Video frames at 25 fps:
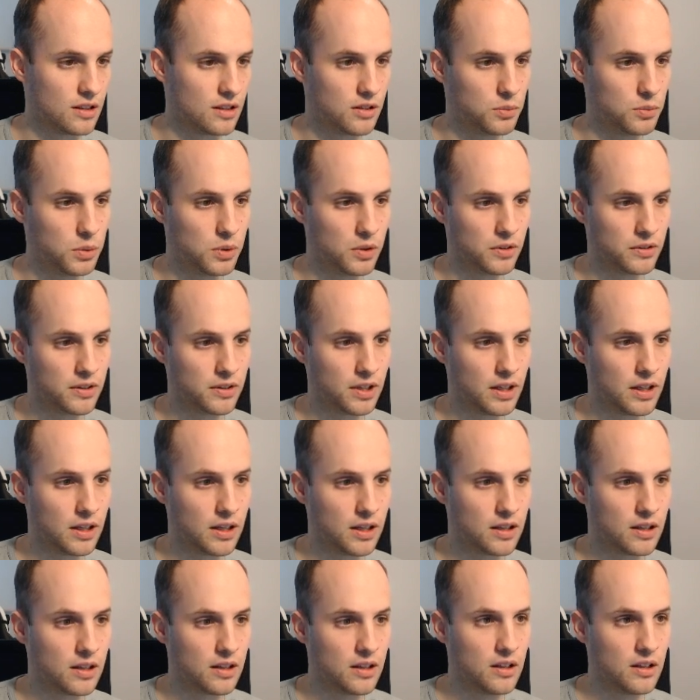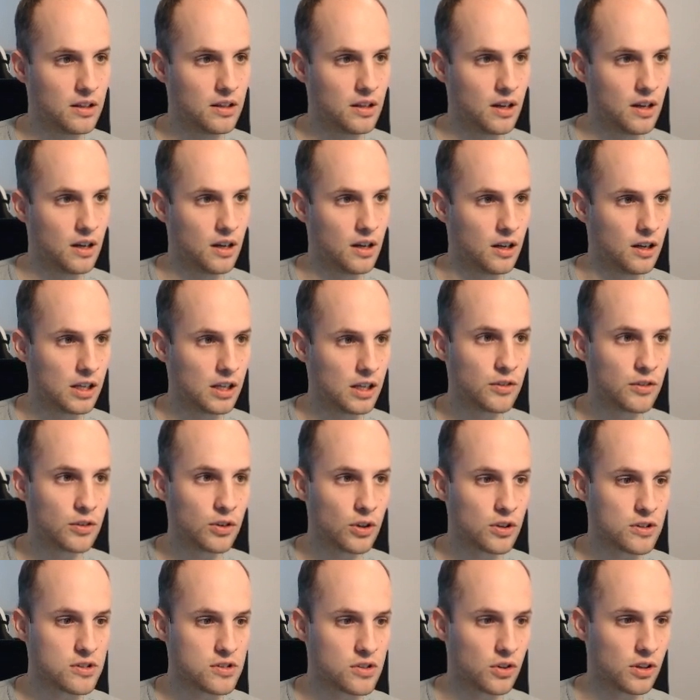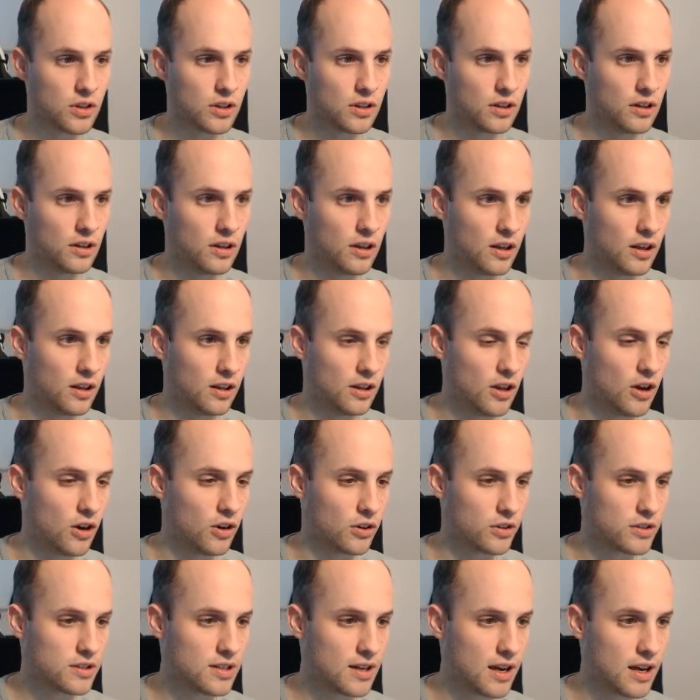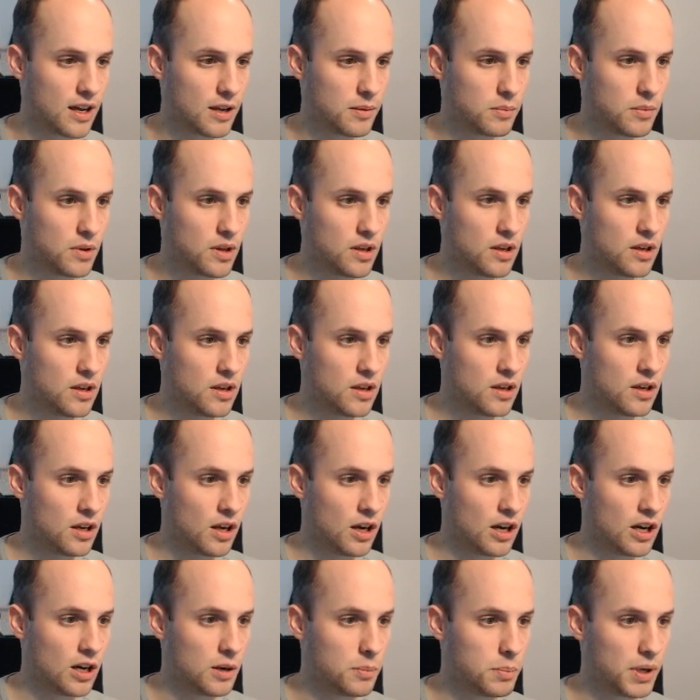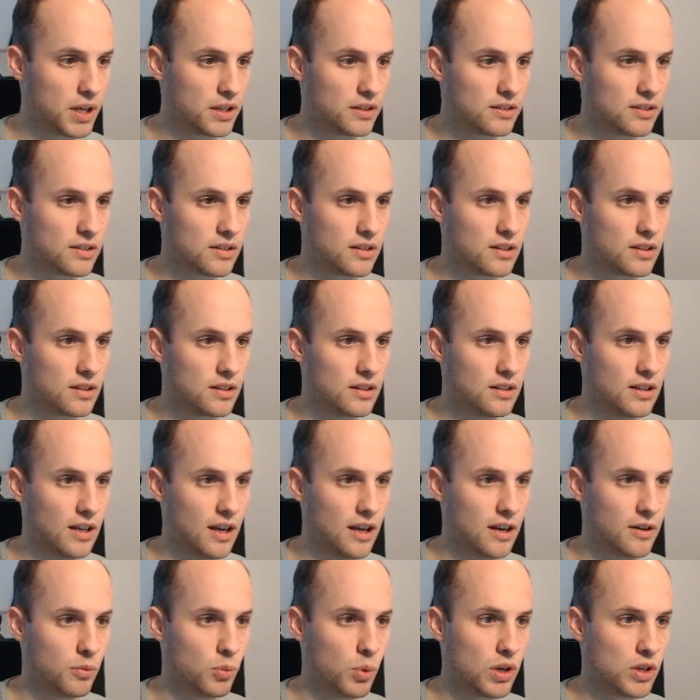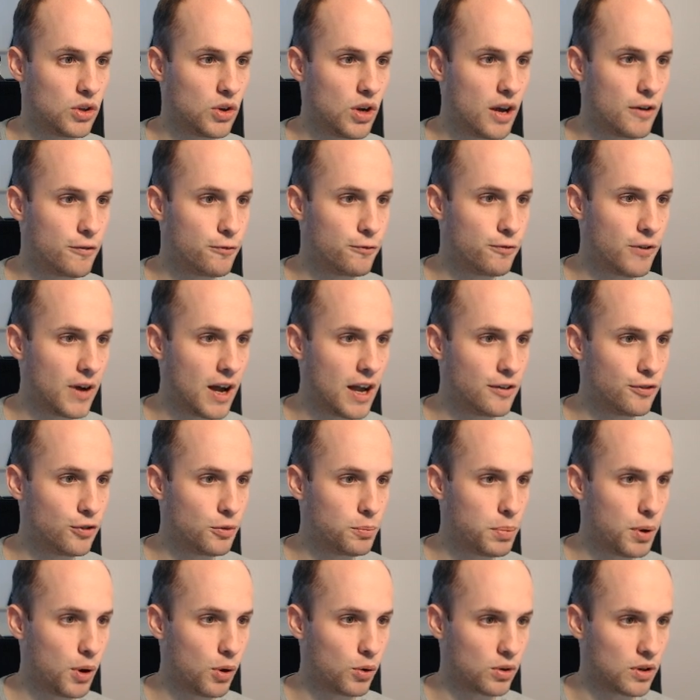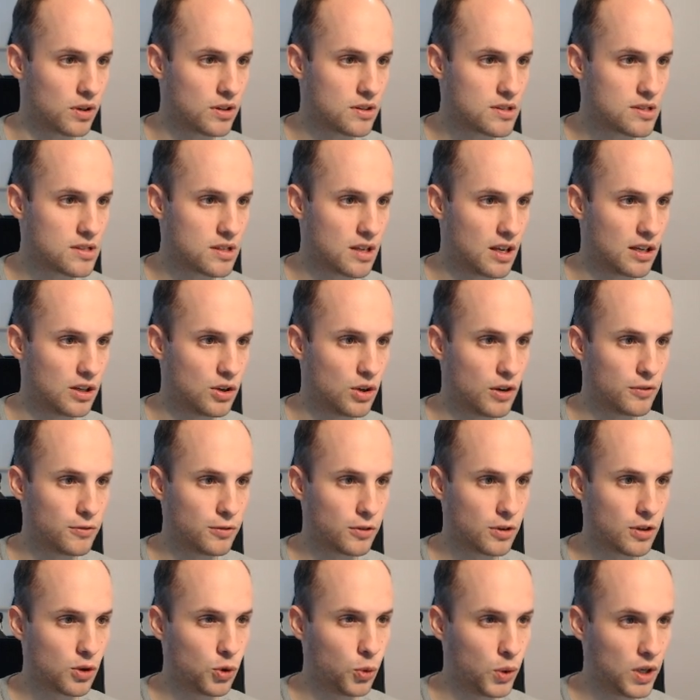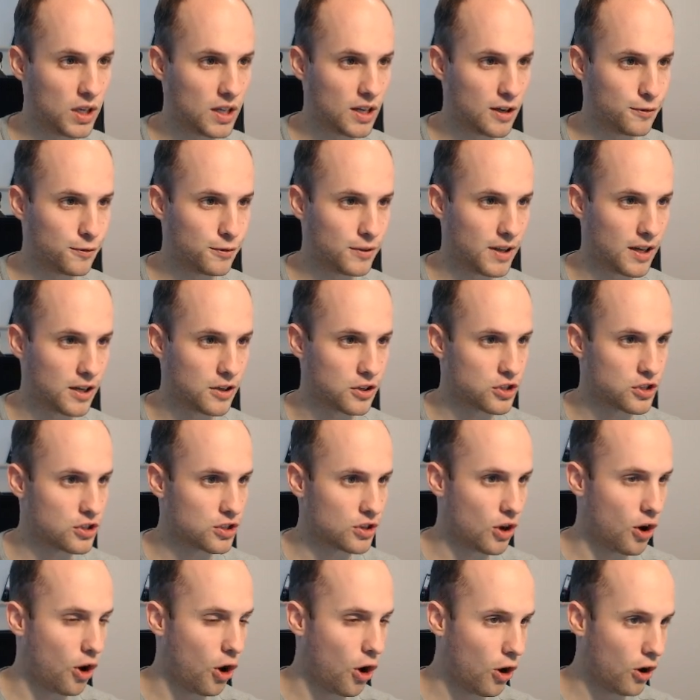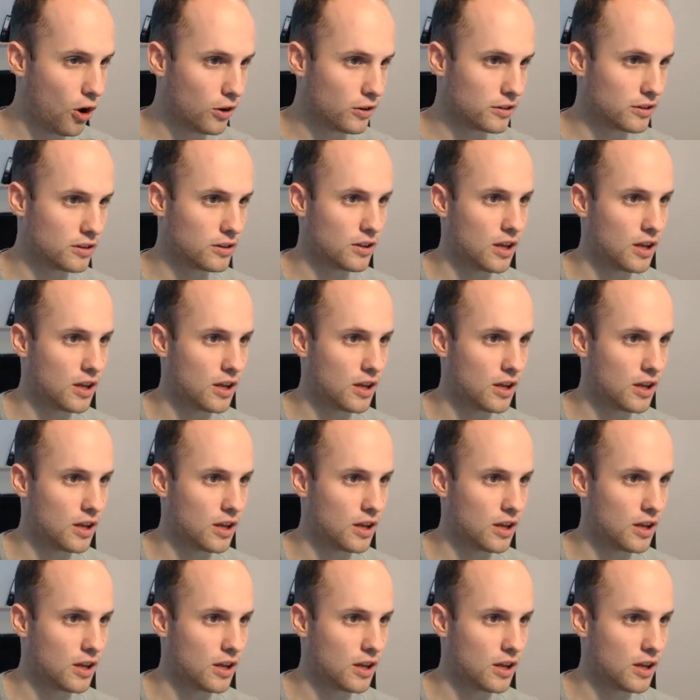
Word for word: will take even odds oracle a long time. But yeah, when you have 5 opponents and you have a queen of flush on